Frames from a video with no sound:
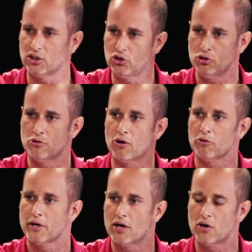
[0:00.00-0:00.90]
You
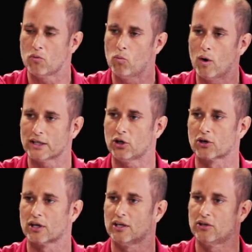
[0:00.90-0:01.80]
don't know what you're
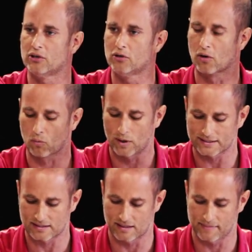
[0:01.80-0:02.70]
going to do or
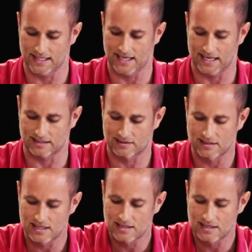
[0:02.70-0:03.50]
what's coming next.